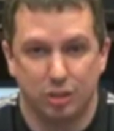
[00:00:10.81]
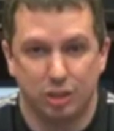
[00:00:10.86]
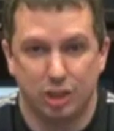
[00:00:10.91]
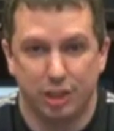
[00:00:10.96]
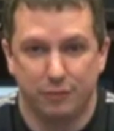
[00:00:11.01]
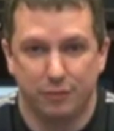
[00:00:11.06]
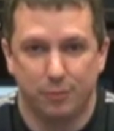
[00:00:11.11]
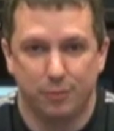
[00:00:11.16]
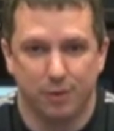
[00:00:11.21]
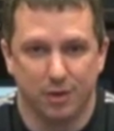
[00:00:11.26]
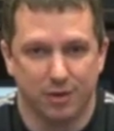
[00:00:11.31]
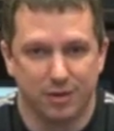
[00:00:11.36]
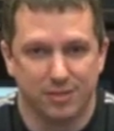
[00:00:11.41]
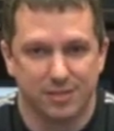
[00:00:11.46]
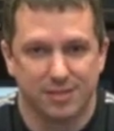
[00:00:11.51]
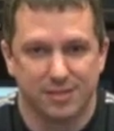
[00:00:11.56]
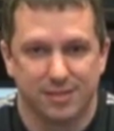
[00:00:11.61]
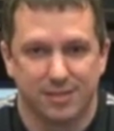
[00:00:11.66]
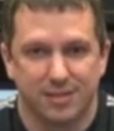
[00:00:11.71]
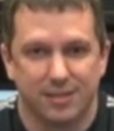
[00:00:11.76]
to Geneva
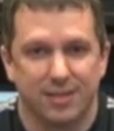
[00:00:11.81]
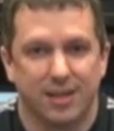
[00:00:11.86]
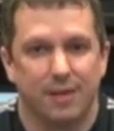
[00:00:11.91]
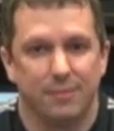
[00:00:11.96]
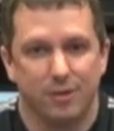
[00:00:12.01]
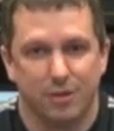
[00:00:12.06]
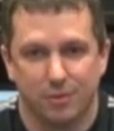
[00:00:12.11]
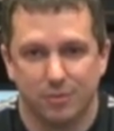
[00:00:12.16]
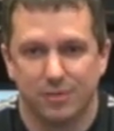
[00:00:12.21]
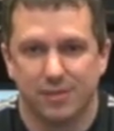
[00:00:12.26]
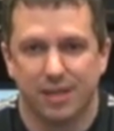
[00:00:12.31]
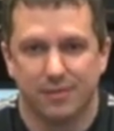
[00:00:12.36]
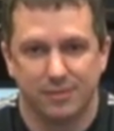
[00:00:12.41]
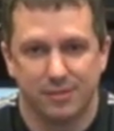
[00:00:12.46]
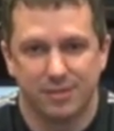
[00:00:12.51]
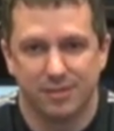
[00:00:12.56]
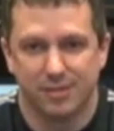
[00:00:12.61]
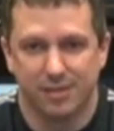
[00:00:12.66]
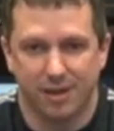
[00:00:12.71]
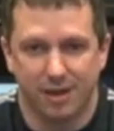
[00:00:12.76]
Works. I'm your host Kevin
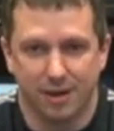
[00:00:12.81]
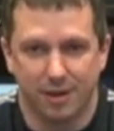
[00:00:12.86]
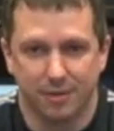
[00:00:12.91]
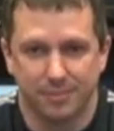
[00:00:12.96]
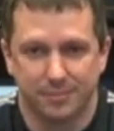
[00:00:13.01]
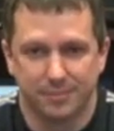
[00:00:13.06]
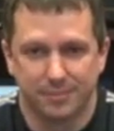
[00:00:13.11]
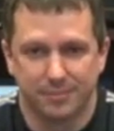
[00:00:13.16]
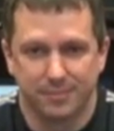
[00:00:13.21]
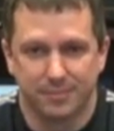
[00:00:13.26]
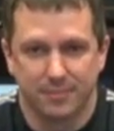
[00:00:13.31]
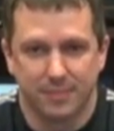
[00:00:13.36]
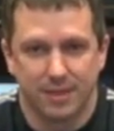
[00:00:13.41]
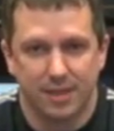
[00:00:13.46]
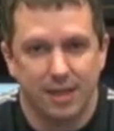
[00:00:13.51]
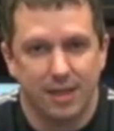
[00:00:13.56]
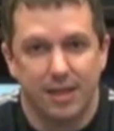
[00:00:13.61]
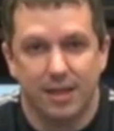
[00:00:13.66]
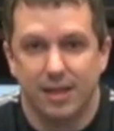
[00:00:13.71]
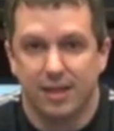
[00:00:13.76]
Starr.
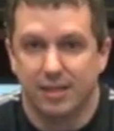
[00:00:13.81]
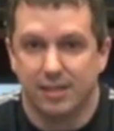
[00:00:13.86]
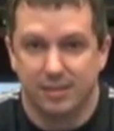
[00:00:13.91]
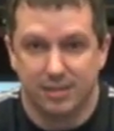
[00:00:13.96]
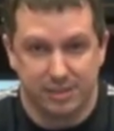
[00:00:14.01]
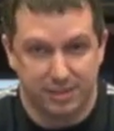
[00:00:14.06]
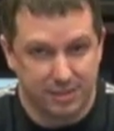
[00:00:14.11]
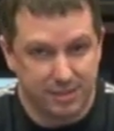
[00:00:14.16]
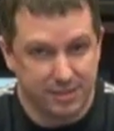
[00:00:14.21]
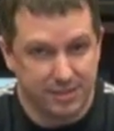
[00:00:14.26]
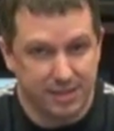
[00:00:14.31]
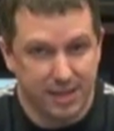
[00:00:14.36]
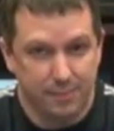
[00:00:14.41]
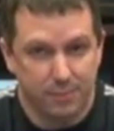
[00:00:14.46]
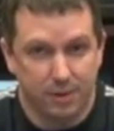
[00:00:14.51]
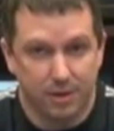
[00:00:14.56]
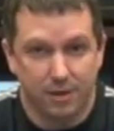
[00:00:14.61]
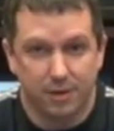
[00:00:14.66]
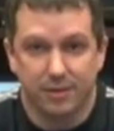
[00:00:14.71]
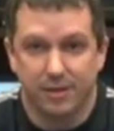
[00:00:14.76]
It's
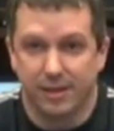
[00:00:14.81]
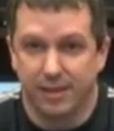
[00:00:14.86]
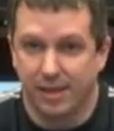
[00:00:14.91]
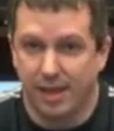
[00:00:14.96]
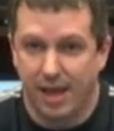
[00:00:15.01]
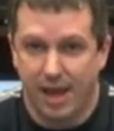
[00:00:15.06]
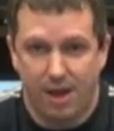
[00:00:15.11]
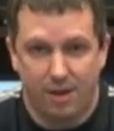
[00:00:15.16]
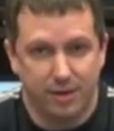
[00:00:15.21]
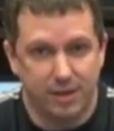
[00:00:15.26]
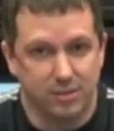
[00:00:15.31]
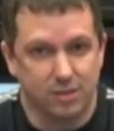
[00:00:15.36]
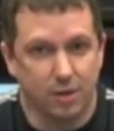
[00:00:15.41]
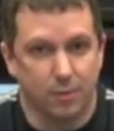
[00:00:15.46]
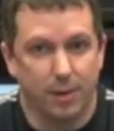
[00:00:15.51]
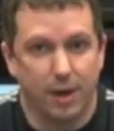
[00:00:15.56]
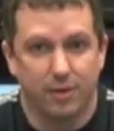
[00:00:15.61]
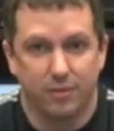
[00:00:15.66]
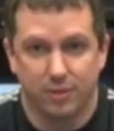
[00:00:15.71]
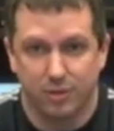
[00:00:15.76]
December and the holidays are
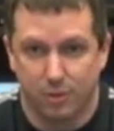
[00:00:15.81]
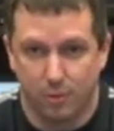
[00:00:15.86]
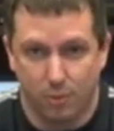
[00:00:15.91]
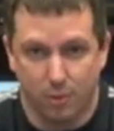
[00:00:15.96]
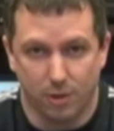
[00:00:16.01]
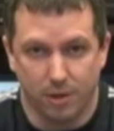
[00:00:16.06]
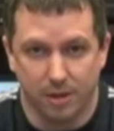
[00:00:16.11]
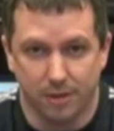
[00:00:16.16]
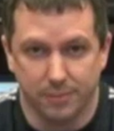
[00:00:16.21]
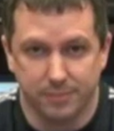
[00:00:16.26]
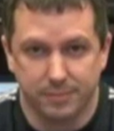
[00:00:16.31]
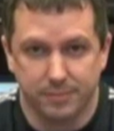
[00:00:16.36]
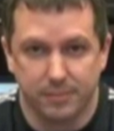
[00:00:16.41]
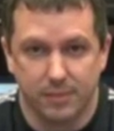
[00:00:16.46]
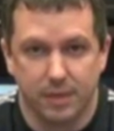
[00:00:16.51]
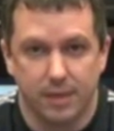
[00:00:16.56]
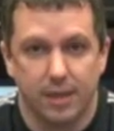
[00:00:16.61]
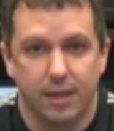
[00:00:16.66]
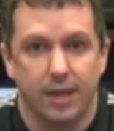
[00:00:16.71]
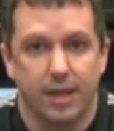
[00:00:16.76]
around the corner.
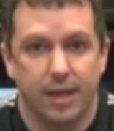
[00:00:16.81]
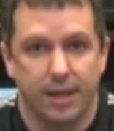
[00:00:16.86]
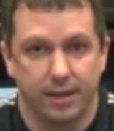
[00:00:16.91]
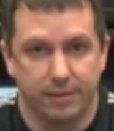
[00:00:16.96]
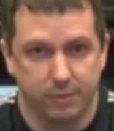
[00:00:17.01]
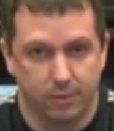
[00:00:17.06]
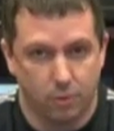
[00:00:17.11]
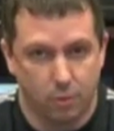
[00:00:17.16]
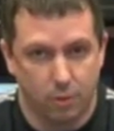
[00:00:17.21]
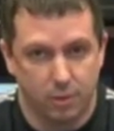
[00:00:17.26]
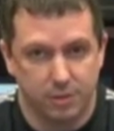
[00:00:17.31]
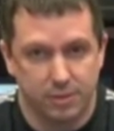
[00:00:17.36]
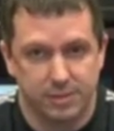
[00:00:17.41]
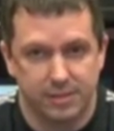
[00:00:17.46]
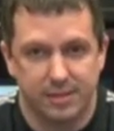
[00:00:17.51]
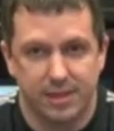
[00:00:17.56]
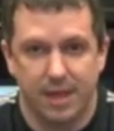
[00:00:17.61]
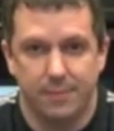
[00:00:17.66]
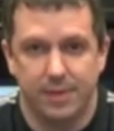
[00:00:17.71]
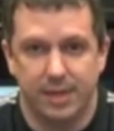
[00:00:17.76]
And of course,
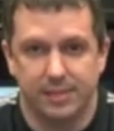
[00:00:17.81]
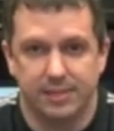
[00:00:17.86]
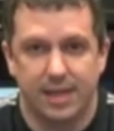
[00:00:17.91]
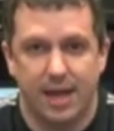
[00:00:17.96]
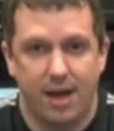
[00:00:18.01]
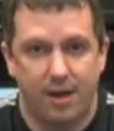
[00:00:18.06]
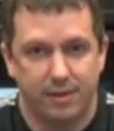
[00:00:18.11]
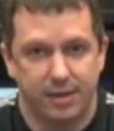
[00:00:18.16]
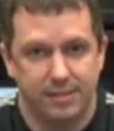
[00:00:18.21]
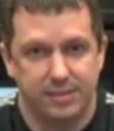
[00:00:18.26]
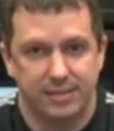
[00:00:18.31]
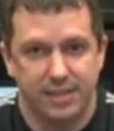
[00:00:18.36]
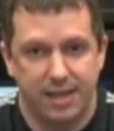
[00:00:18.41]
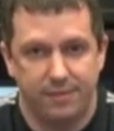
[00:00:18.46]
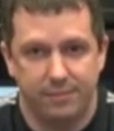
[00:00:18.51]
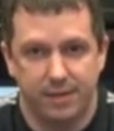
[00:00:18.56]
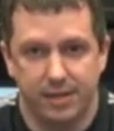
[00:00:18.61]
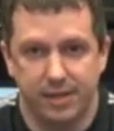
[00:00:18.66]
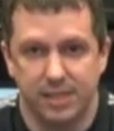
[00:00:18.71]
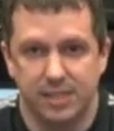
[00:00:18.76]
that means holiday
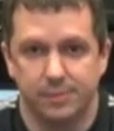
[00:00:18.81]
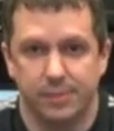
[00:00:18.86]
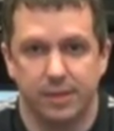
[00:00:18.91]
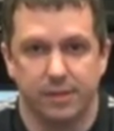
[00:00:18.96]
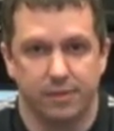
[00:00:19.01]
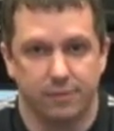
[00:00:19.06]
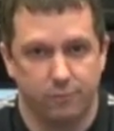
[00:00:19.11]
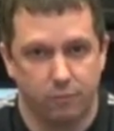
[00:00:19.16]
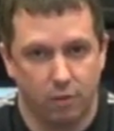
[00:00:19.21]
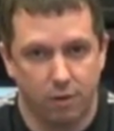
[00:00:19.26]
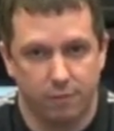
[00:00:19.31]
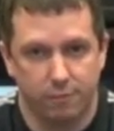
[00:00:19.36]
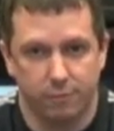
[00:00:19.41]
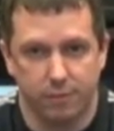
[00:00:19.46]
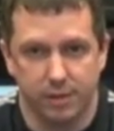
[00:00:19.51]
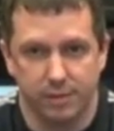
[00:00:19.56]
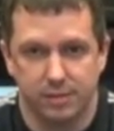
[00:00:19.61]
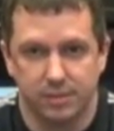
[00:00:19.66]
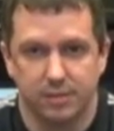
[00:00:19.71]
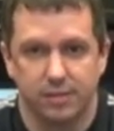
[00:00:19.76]
safety needs to be at the
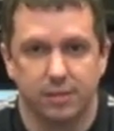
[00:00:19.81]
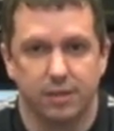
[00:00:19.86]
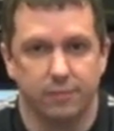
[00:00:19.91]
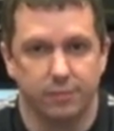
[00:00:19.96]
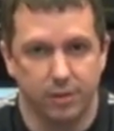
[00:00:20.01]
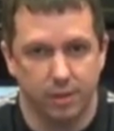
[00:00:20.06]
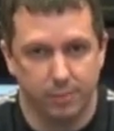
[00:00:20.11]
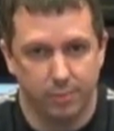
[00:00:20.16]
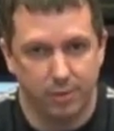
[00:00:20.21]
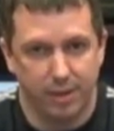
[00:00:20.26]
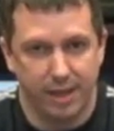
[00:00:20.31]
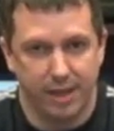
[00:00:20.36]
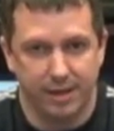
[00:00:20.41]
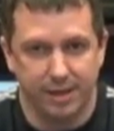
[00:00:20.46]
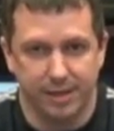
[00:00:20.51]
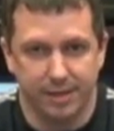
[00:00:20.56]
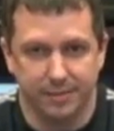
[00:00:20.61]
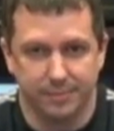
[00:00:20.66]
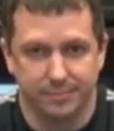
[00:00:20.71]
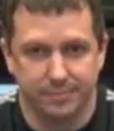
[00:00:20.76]
forefront of your
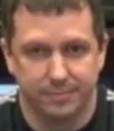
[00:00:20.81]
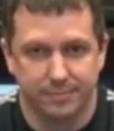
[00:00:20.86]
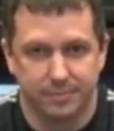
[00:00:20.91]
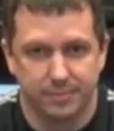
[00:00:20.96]
planning.